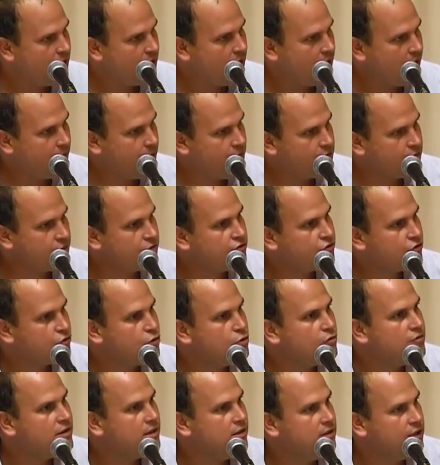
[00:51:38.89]
And these are
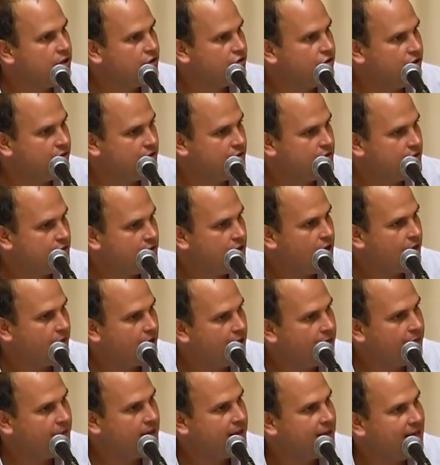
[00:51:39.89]
two religions that
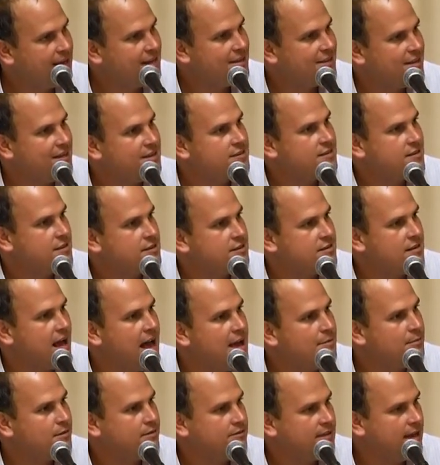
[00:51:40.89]
I think exist
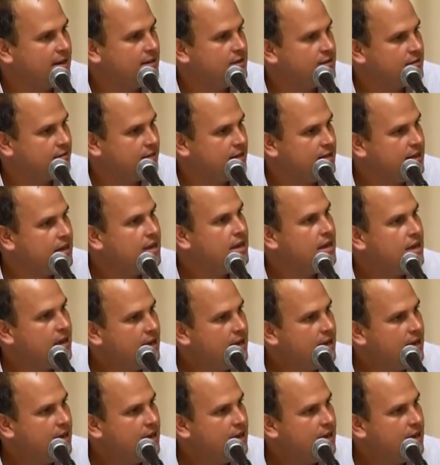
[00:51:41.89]
simultaneously